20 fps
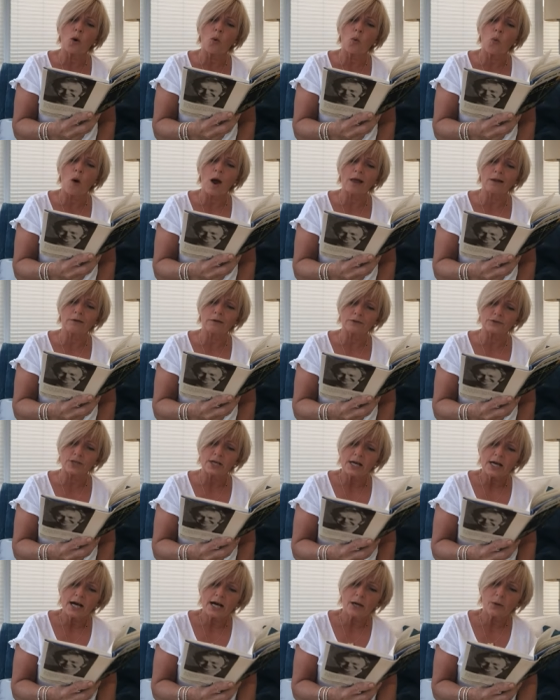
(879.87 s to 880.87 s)
Wells,
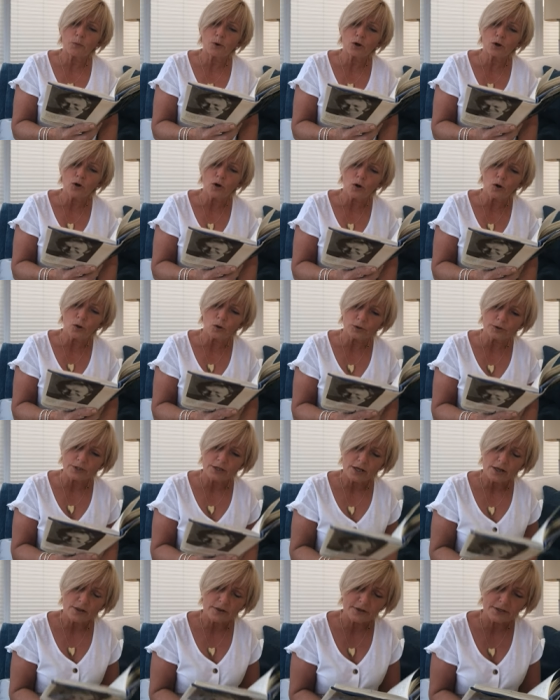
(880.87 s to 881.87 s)
and it were called
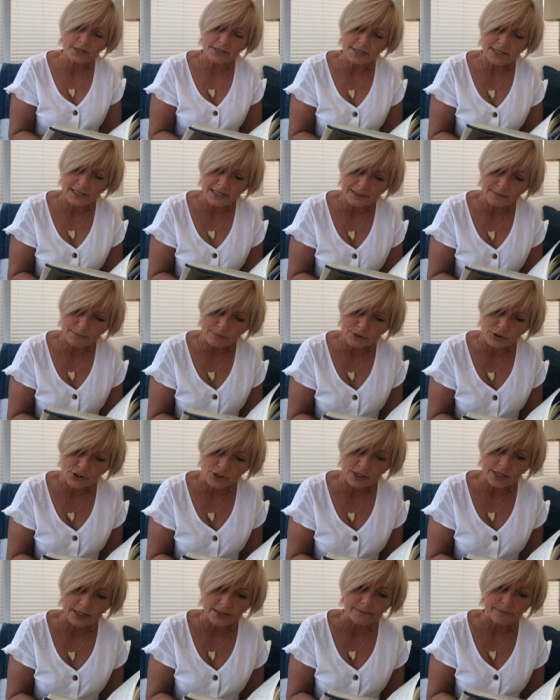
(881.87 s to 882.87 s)
The Time
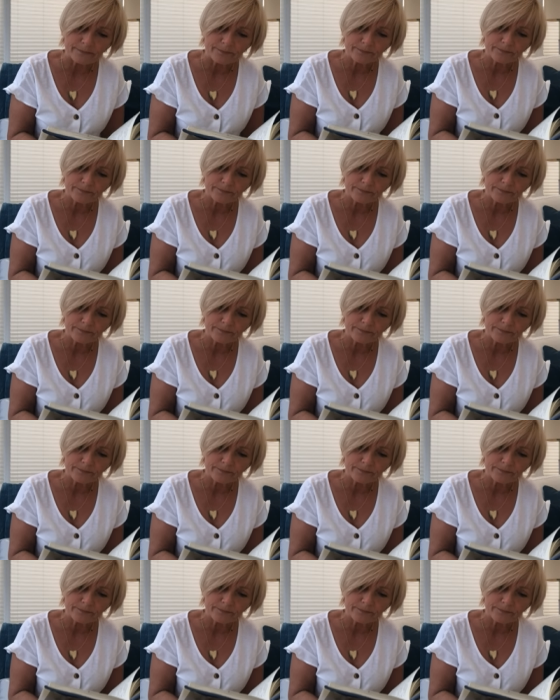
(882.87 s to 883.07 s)
Machine.